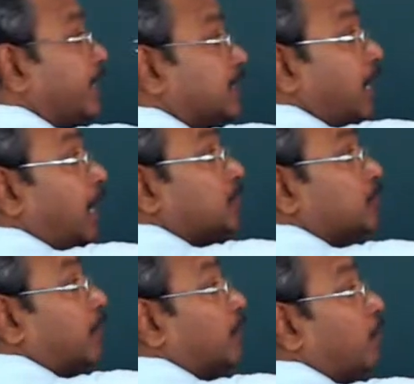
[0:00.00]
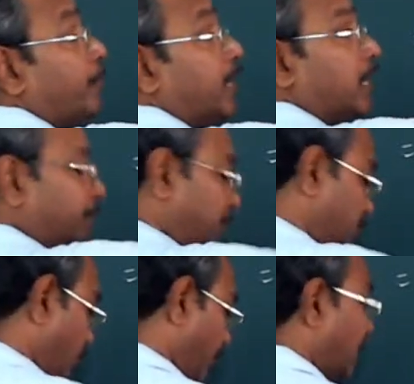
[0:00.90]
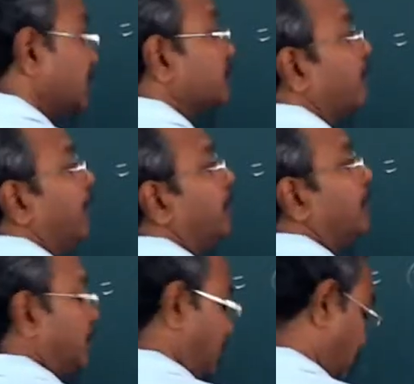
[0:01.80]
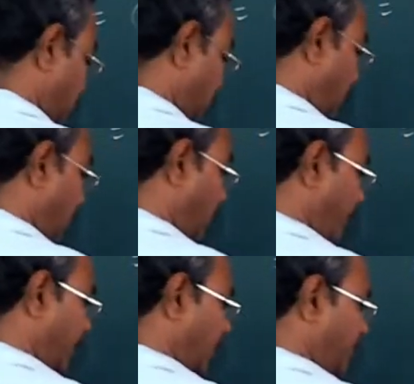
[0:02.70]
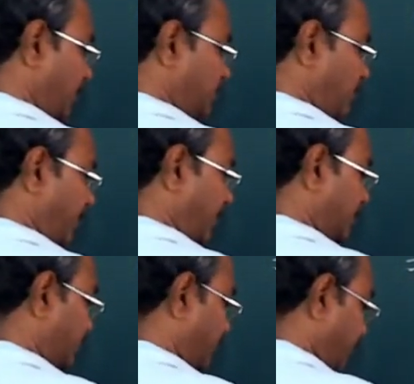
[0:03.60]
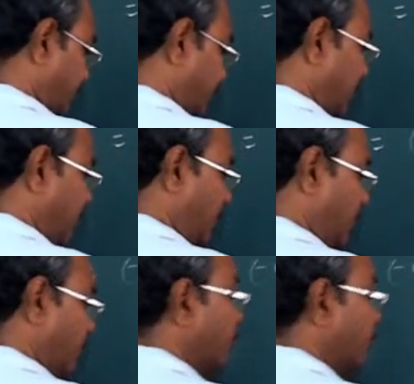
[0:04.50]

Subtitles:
the last one, omega plus omega square. Omega plus omega square is equal to